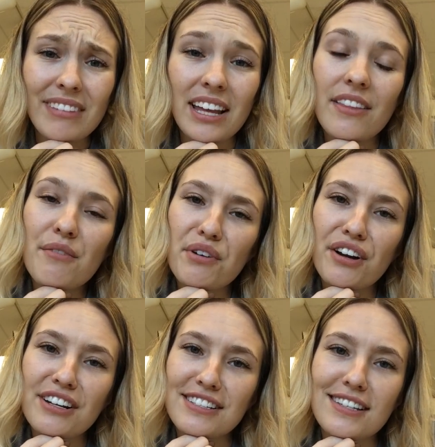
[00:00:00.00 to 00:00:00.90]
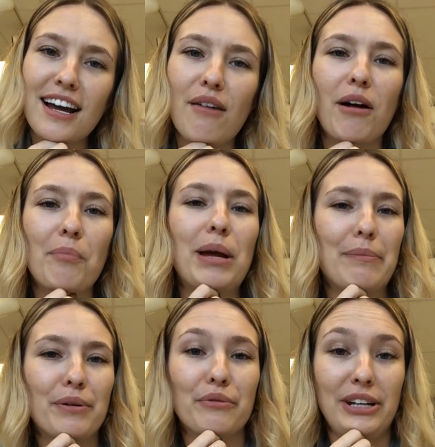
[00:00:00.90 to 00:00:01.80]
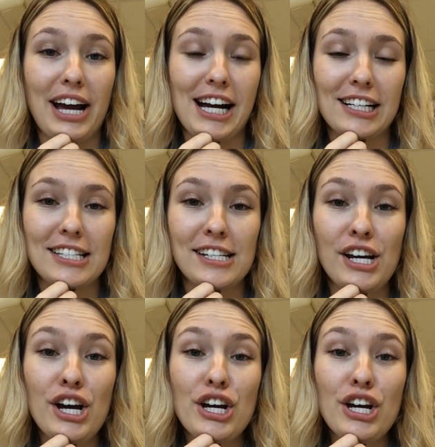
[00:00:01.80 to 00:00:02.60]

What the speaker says: And then we're going to see how our paper reacts.